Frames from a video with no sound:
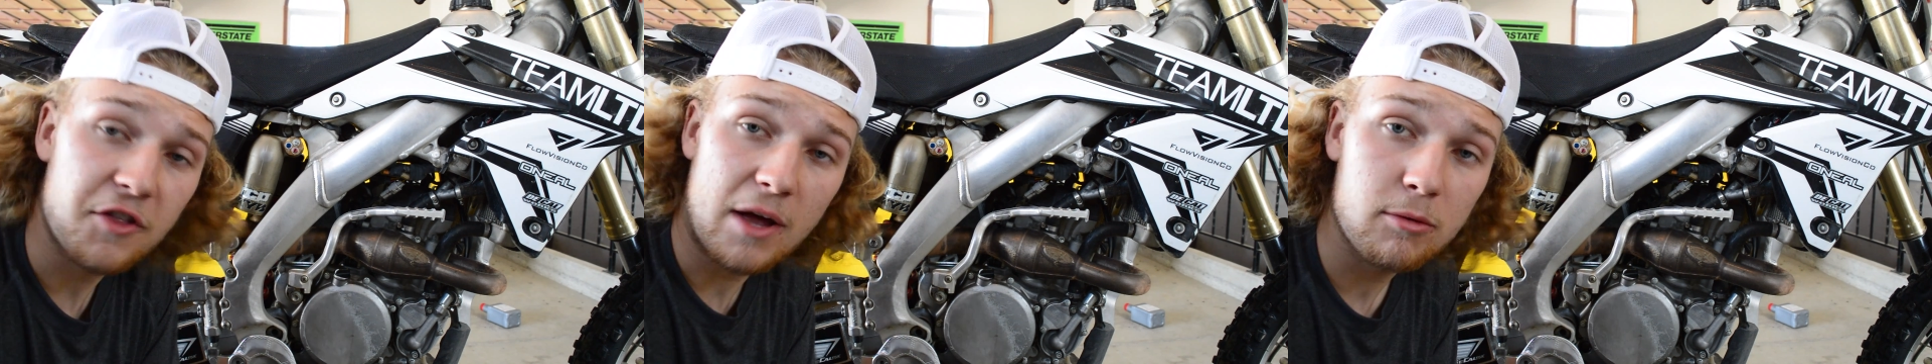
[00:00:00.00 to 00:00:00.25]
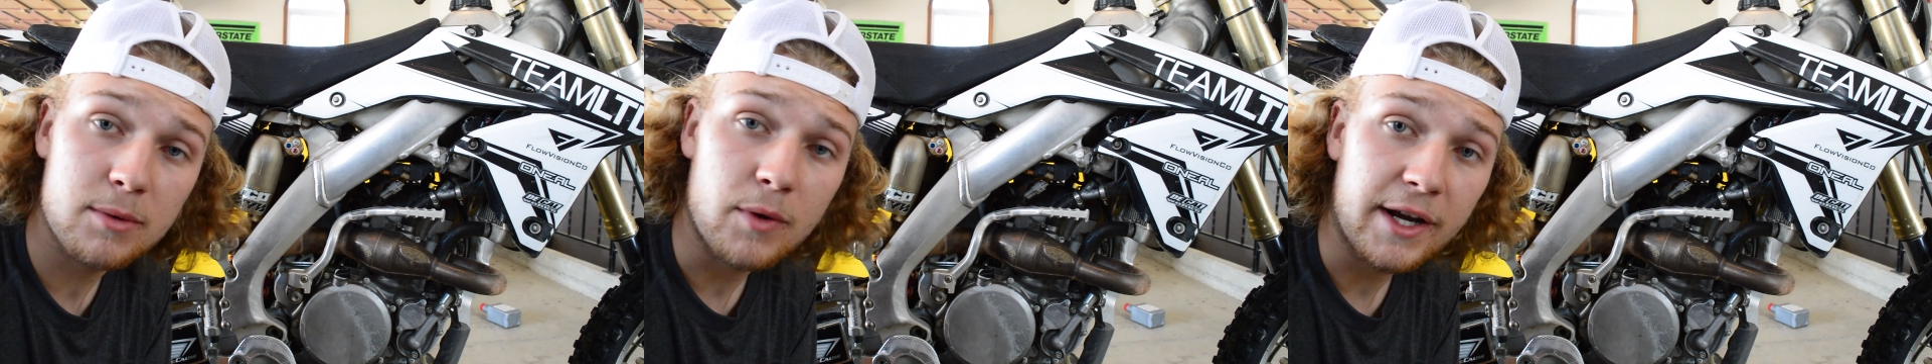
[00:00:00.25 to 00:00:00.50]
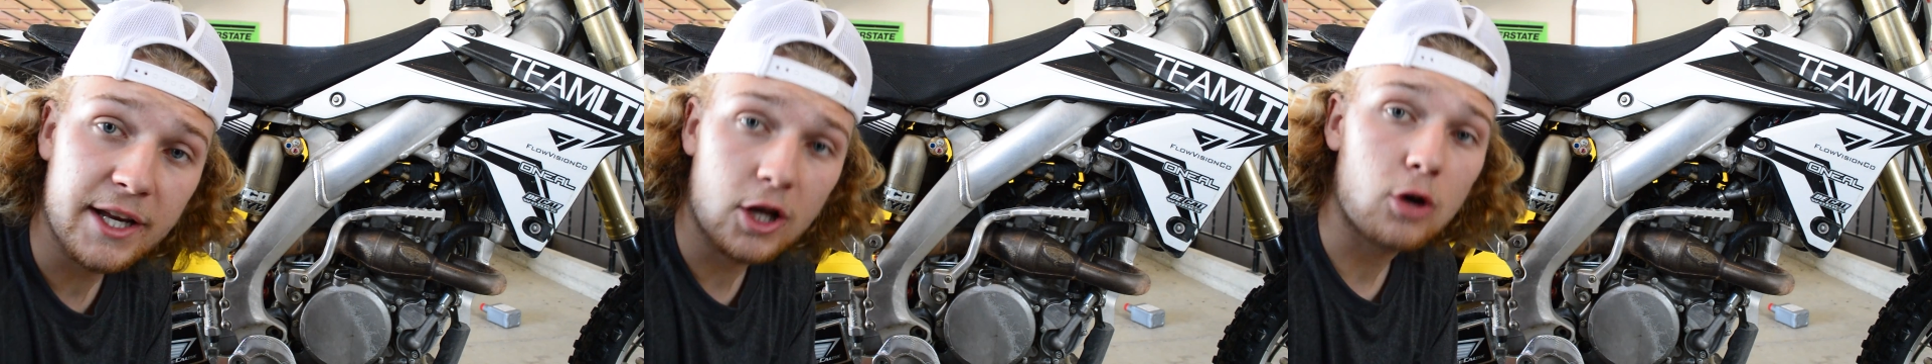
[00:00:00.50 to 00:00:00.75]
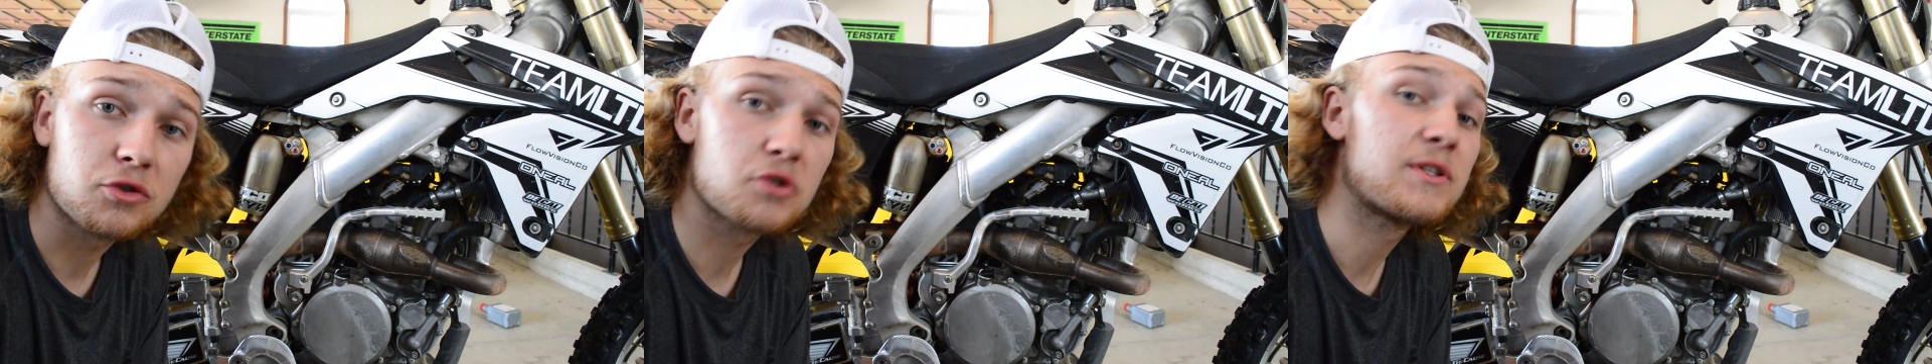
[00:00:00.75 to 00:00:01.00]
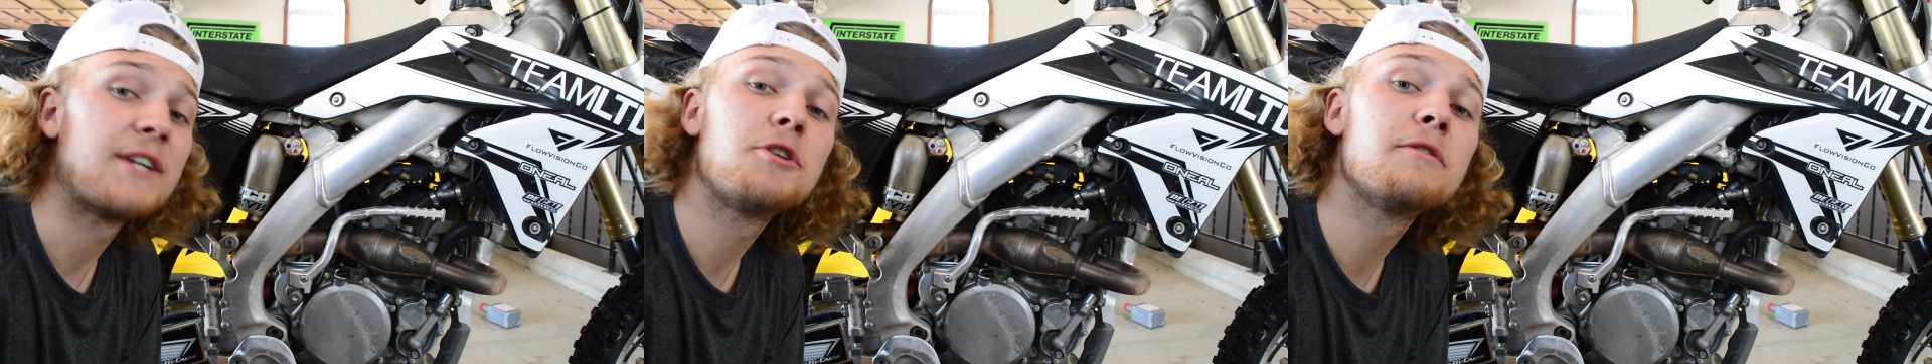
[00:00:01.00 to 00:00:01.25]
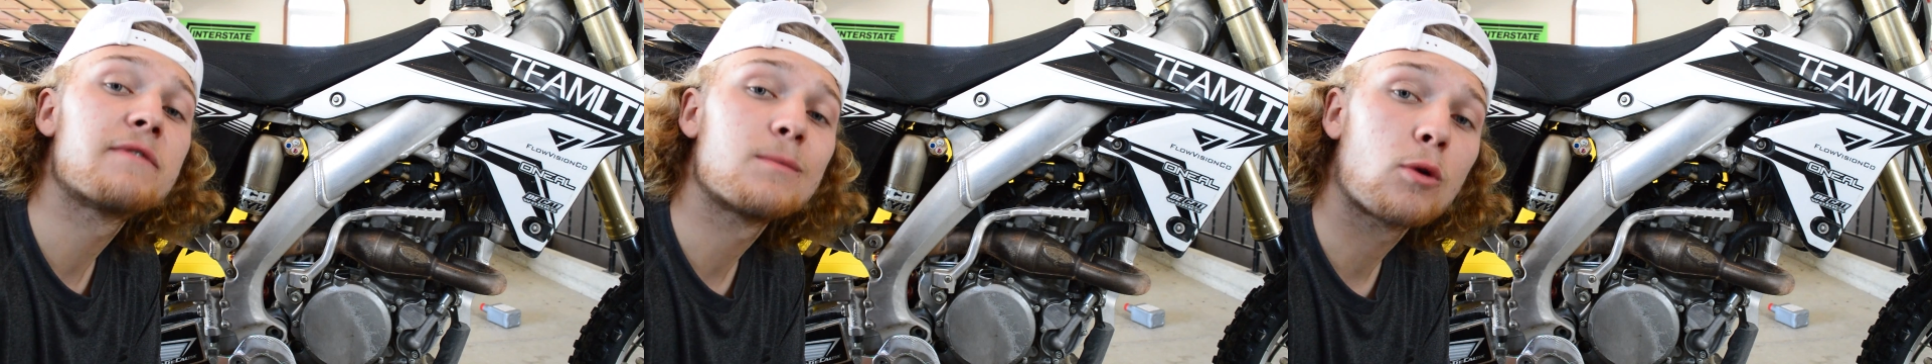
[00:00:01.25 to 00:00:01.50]
that, we'll be ready to go. So stay
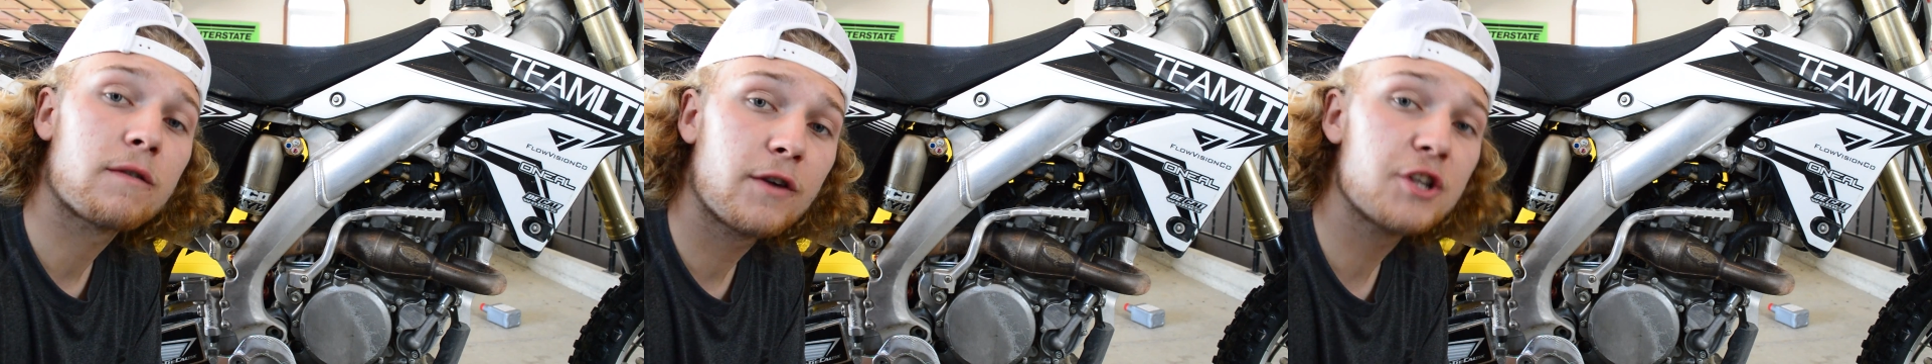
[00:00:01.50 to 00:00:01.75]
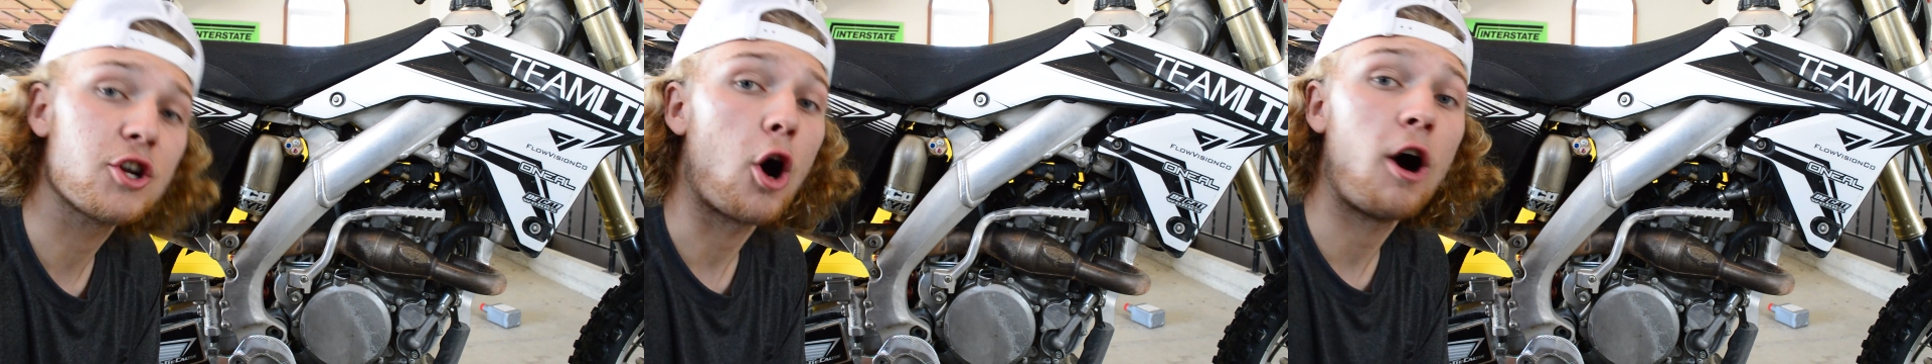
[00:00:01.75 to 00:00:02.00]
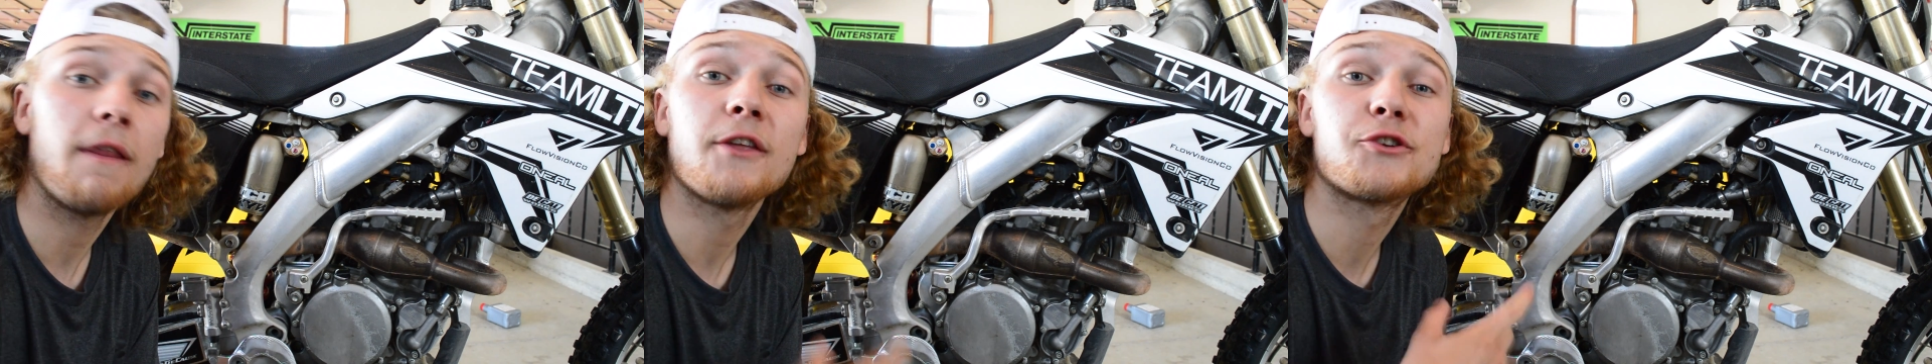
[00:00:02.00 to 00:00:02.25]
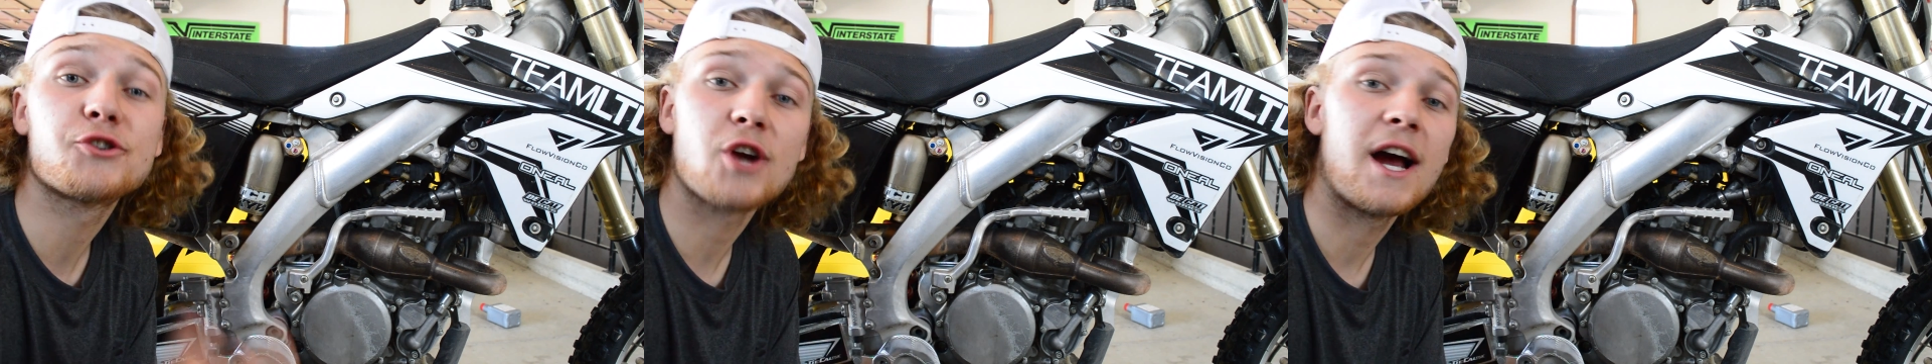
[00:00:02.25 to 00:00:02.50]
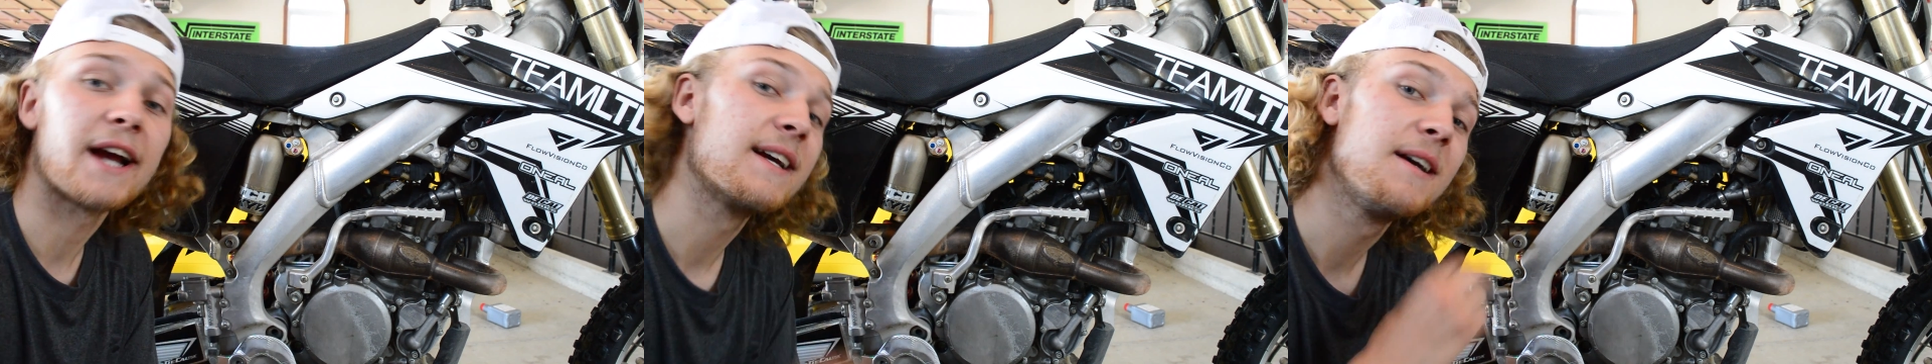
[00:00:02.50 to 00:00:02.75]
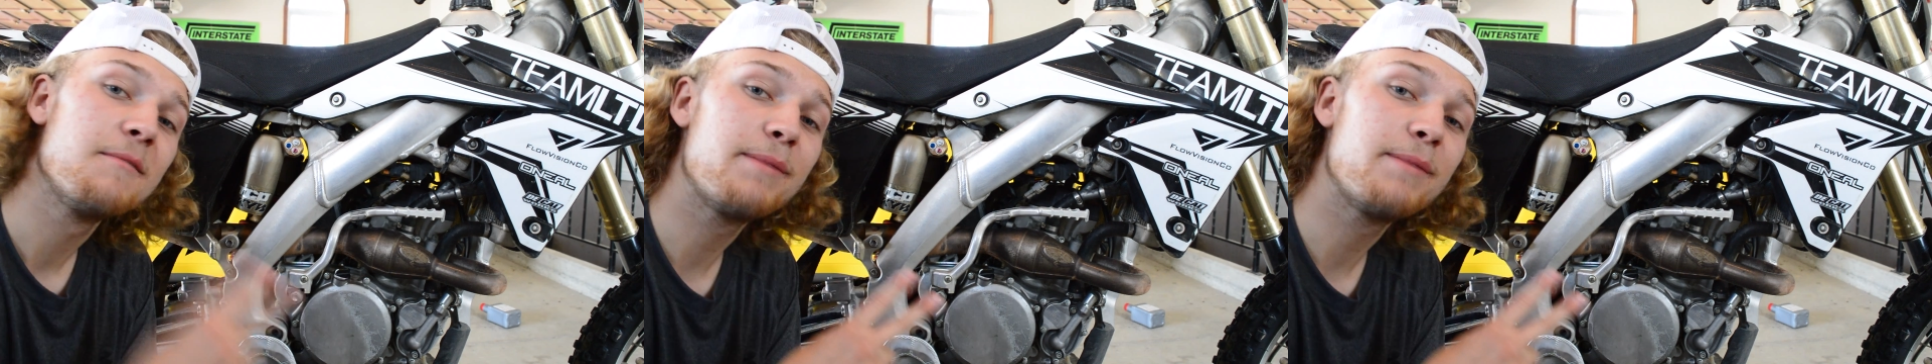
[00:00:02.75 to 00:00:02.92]
tuned for more footage on the track.